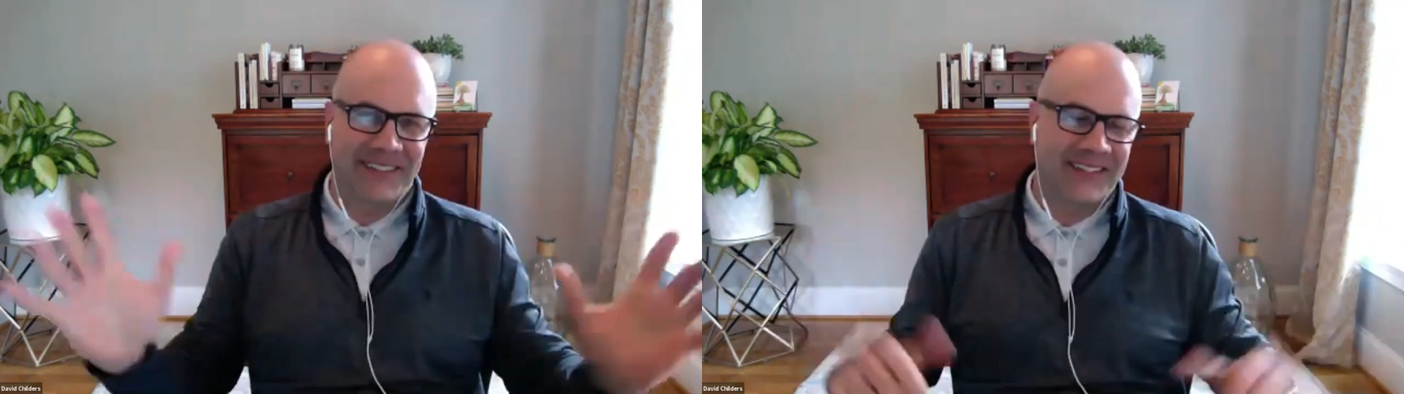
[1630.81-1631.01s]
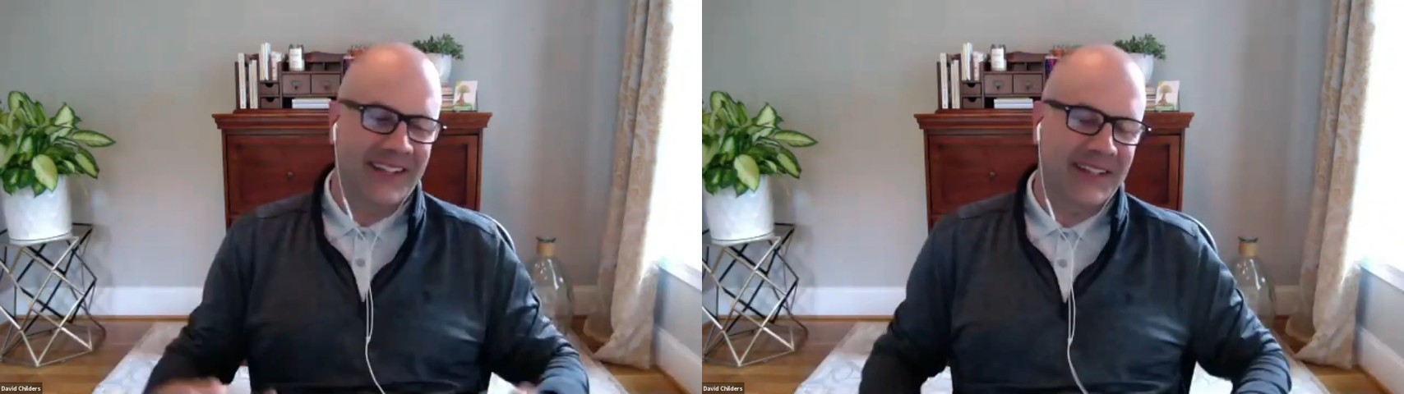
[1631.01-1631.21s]

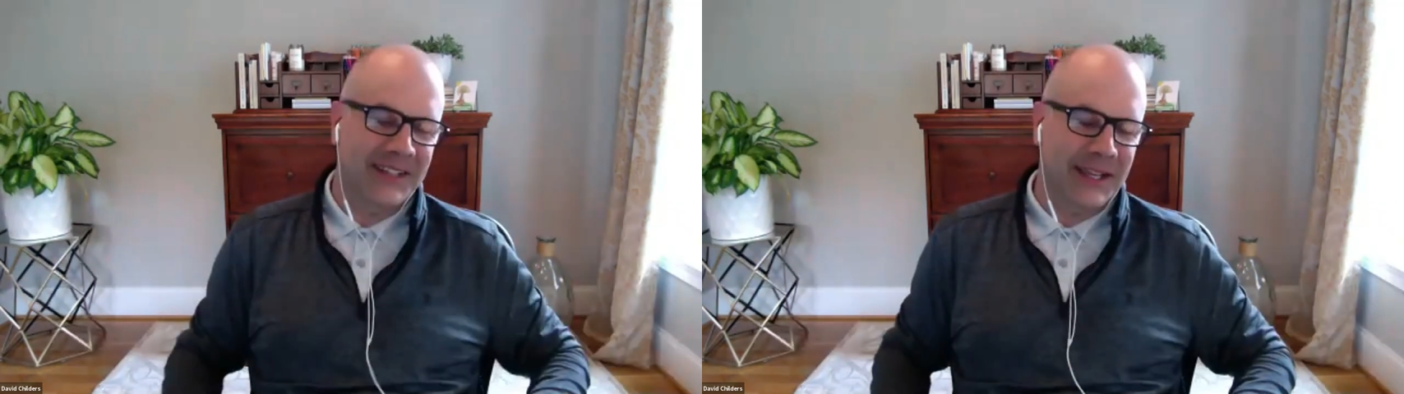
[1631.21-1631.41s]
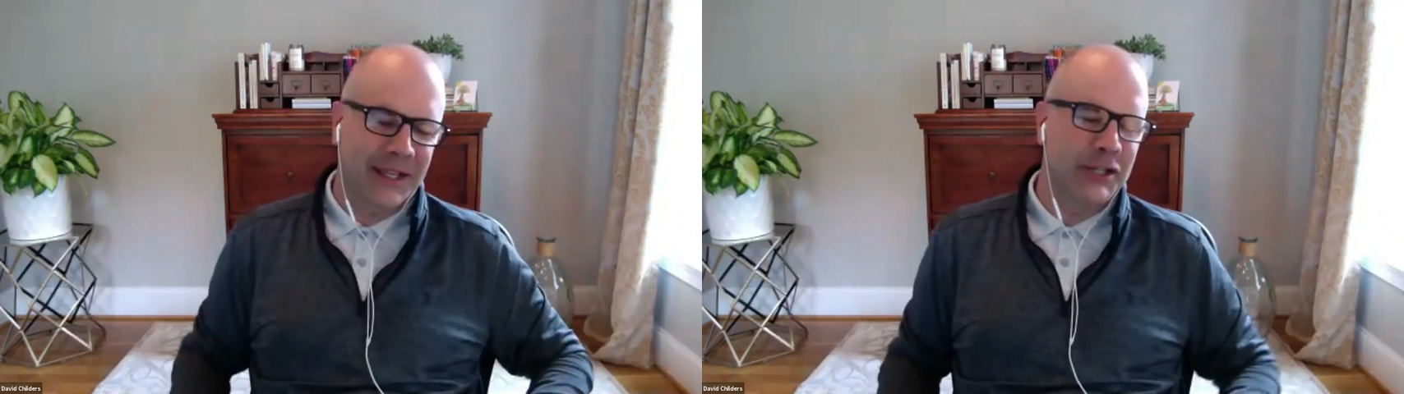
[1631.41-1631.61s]

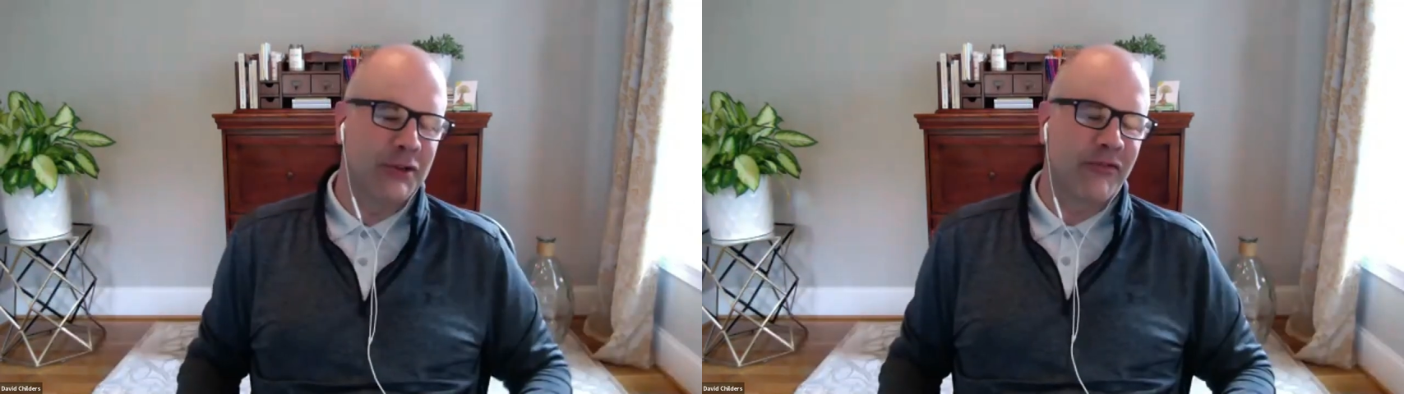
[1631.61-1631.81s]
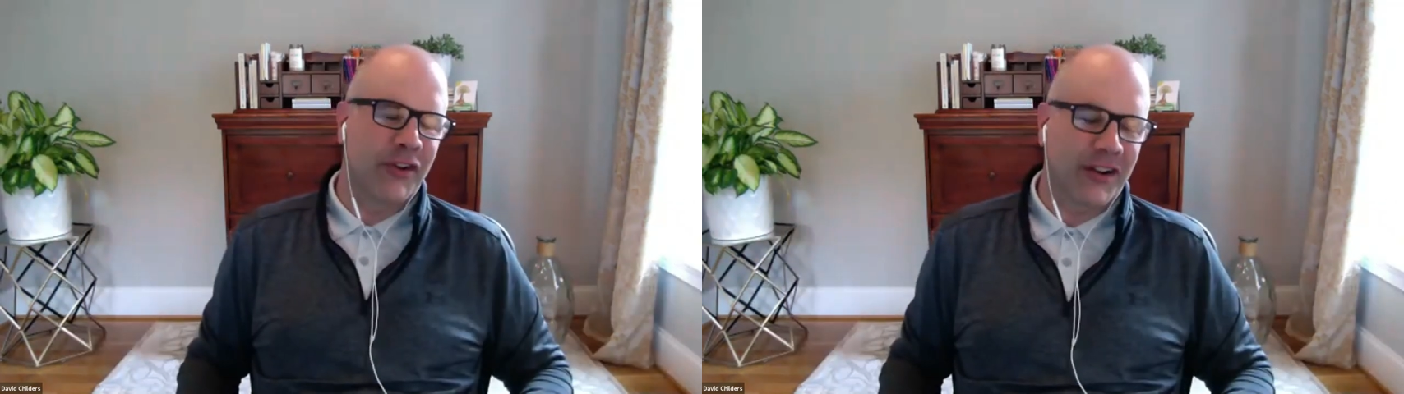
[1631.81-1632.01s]
can do
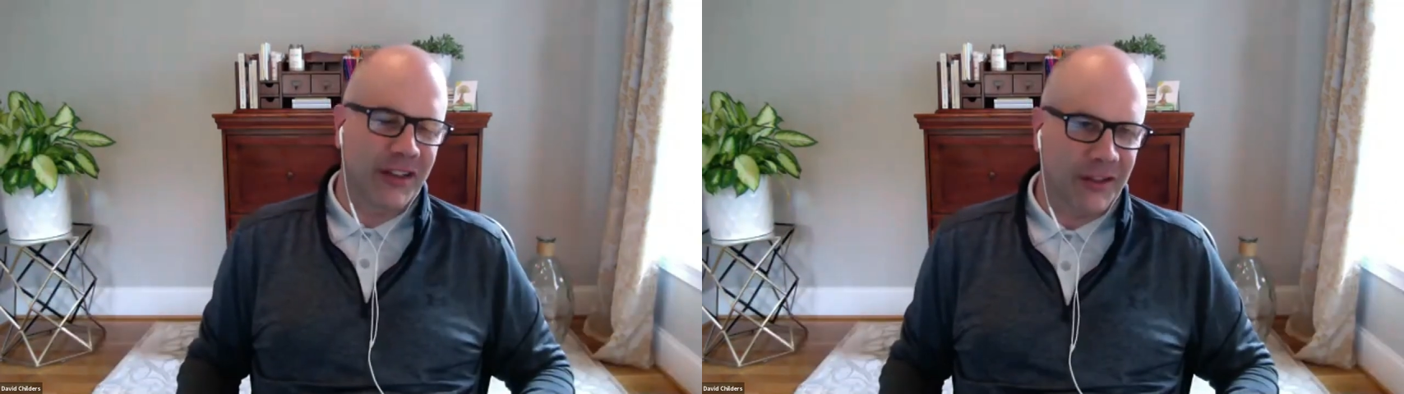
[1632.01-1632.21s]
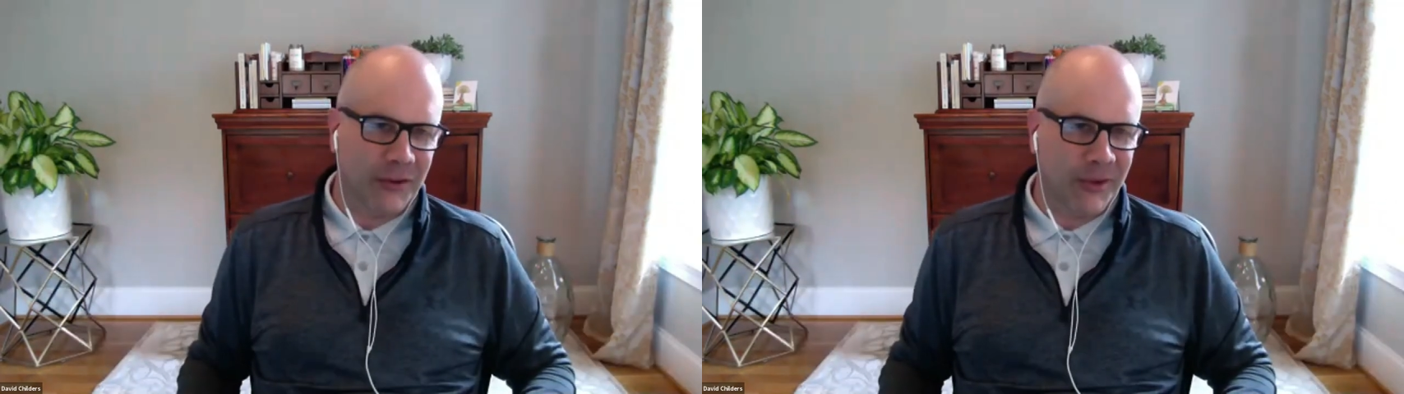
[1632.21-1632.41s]
it very
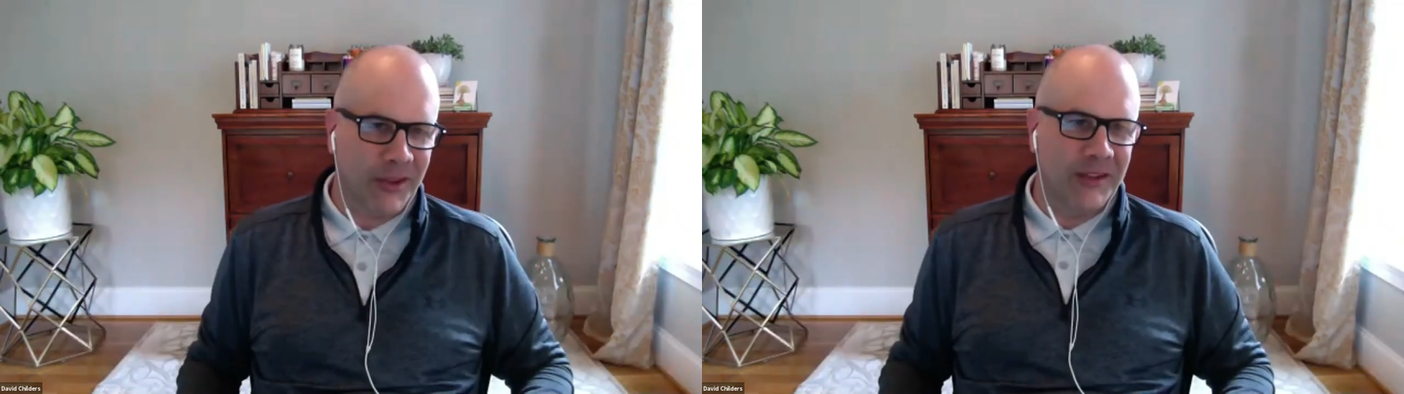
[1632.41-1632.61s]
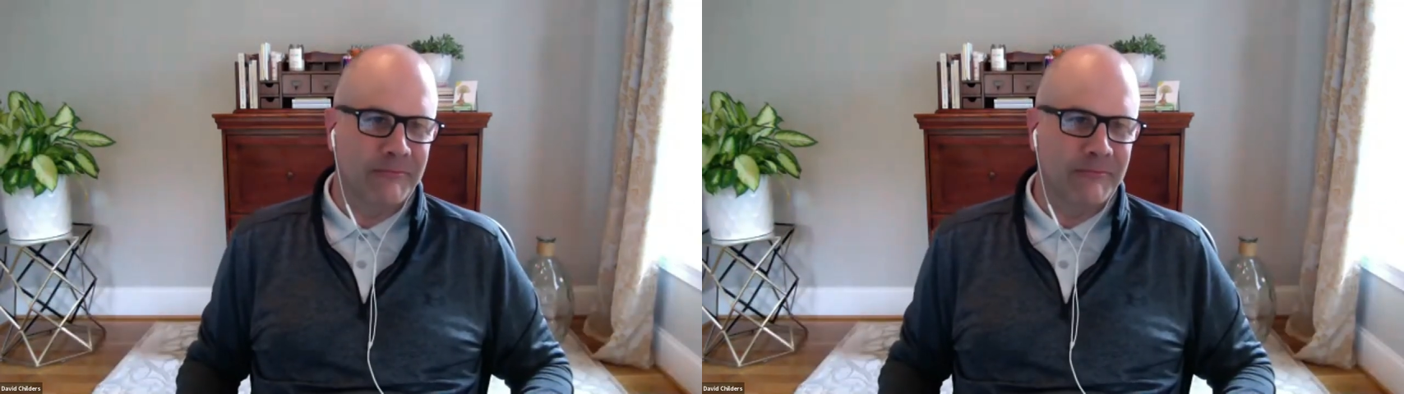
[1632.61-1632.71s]
eloquently.